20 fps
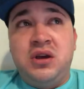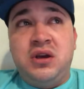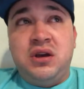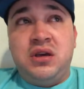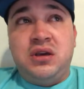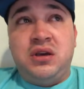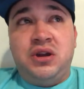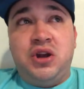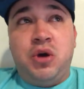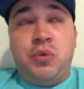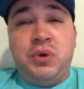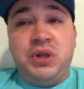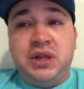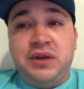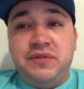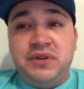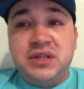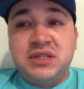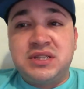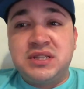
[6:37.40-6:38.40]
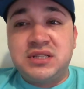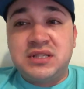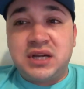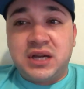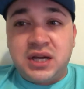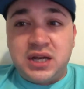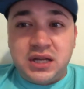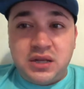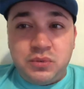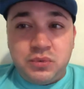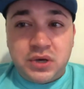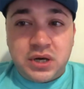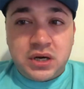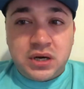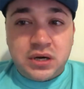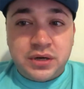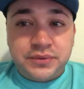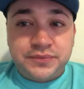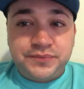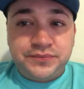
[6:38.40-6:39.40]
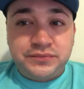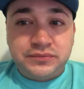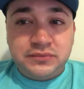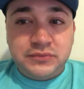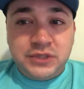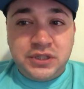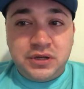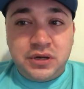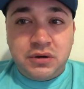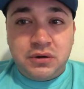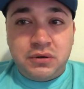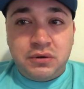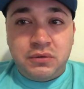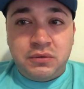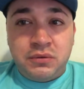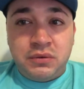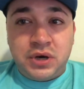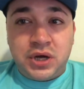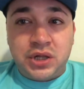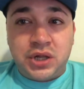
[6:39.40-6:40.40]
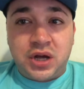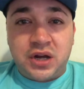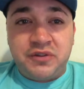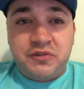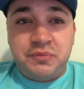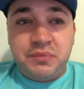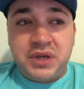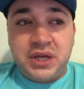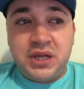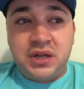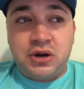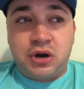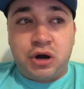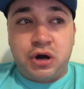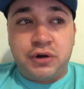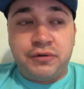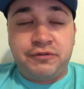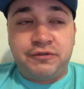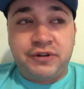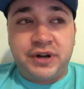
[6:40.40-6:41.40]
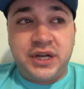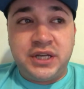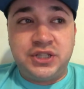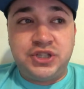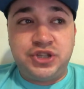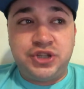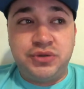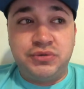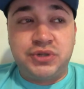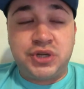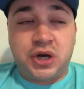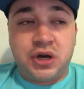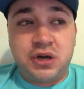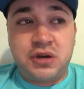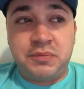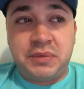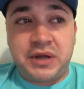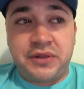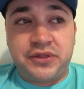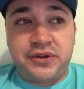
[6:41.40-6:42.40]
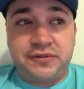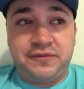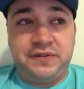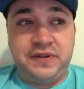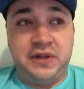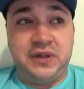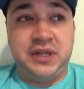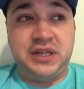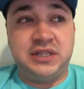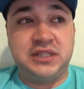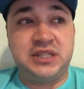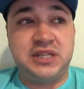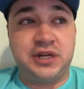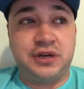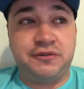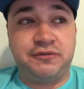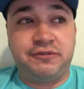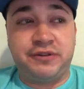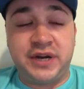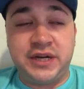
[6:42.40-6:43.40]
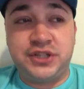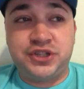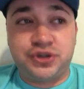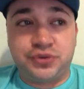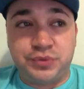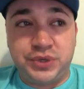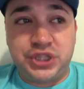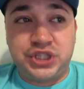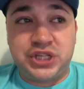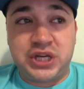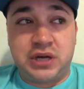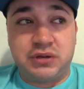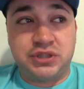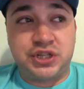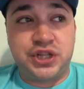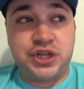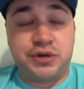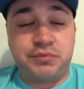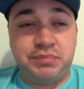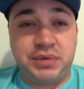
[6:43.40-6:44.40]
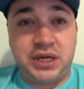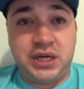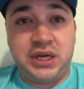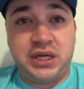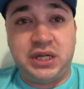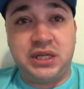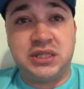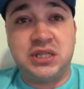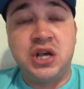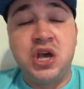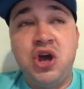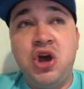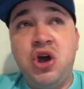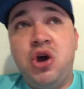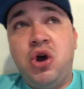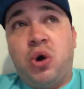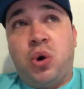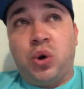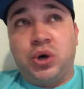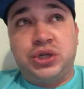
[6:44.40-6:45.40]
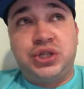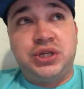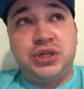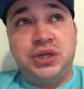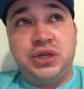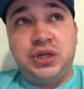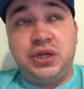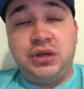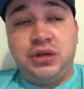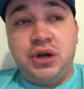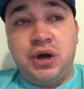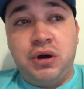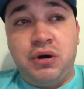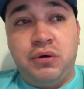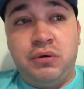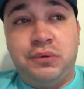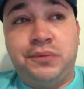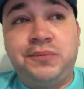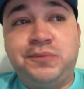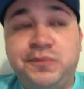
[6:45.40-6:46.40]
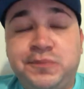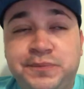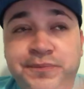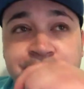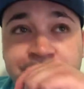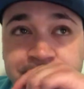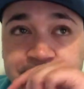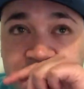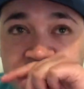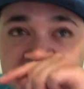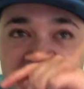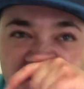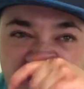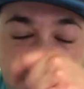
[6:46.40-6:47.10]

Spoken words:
You know, we live in a society where, you know, a lot of men are afraid to talk about their feelings. They're afraid to reach out to their buddies or to, you know, their